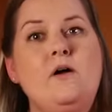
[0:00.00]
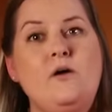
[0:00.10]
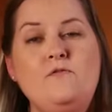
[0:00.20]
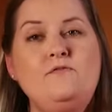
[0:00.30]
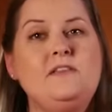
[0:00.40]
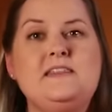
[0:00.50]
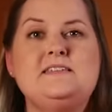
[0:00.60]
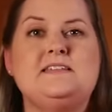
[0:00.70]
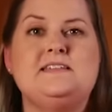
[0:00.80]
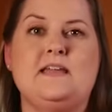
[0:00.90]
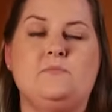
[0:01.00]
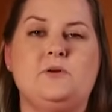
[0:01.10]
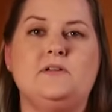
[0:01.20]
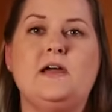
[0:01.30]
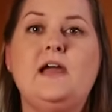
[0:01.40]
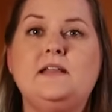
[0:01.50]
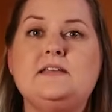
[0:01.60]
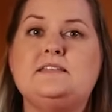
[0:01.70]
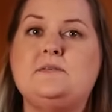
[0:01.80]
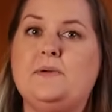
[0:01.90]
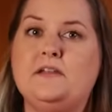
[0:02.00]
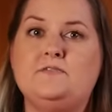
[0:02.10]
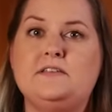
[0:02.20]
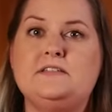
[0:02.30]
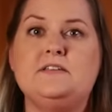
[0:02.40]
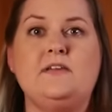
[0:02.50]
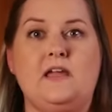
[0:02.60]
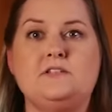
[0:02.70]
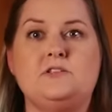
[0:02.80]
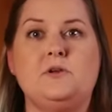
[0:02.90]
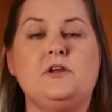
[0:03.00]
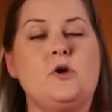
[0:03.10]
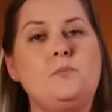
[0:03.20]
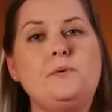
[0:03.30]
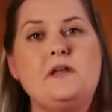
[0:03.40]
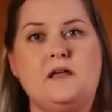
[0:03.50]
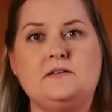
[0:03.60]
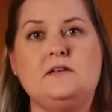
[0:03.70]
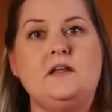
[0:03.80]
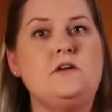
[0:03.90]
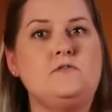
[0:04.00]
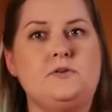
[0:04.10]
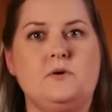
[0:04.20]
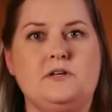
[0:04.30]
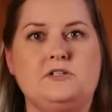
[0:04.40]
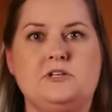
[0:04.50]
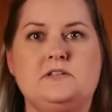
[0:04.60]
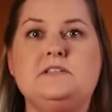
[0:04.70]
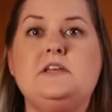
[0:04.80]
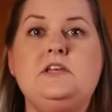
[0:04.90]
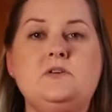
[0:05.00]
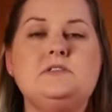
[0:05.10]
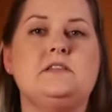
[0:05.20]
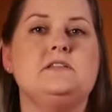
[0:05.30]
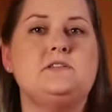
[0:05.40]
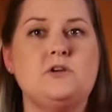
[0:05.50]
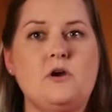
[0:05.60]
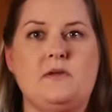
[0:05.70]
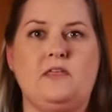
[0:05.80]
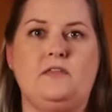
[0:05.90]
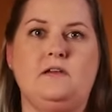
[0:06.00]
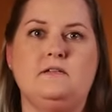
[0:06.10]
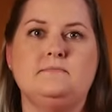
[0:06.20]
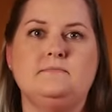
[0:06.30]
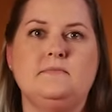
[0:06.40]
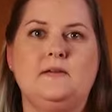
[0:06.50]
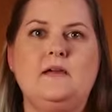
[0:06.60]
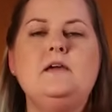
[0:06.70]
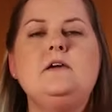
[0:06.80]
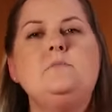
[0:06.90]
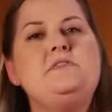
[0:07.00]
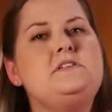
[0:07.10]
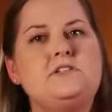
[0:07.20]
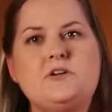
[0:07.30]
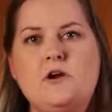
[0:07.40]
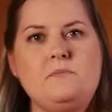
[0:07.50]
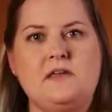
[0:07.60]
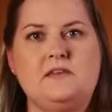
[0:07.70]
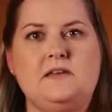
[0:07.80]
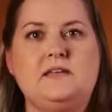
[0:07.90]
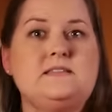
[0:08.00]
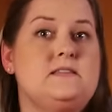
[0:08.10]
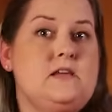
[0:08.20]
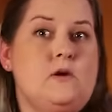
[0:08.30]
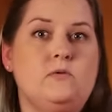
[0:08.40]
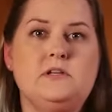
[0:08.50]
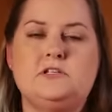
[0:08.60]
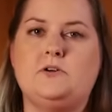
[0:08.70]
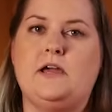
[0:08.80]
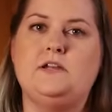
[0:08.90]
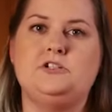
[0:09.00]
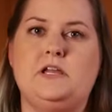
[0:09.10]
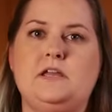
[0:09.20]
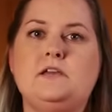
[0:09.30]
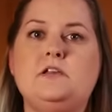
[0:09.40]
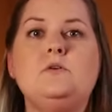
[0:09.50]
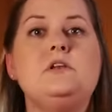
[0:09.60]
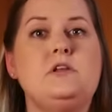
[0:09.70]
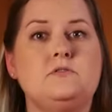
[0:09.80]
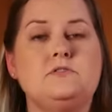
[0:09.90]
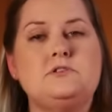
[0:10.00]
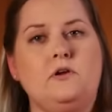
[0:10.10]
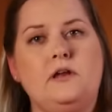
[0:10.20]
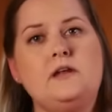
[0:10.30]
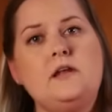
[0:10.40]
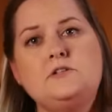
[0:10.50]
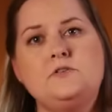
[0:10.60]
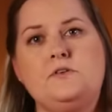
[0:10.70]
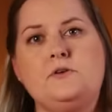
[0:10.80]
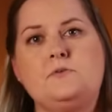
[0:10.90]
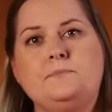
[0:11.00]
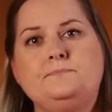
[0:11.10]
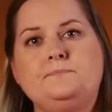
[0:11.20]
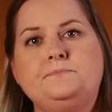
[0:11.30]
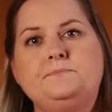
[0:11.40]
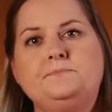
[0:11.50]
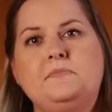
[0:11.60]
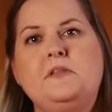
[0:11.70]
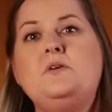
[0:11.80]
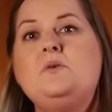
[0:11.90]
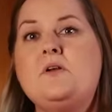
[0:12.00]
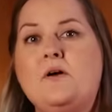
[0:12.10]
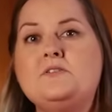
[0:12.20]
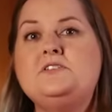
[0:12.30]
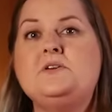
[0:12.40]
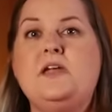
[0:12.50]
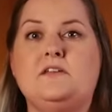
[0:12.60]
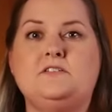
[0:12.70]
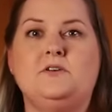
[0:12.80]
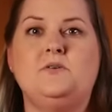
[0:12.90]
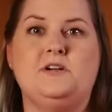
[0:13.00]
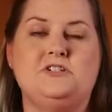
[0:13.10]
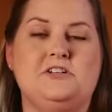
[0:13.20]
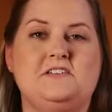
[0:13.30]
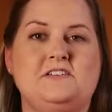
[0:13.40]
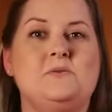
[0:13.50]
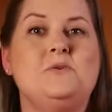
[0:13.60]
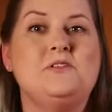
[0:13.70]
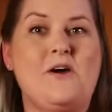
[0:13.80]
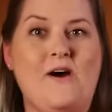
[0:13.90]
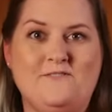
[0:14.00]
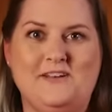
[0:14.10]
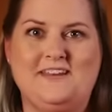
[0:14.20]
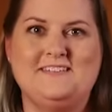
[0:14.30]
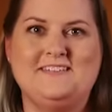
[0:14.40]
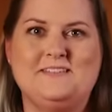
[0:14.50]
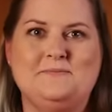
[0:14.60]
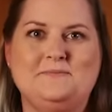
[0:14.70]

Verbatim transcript: Hopefully, this example highlights the benefits of answering open ended interview questions using the STAR method. But the STAR method isn't the only strategy you can use during an interview you can also answer questions with confidence.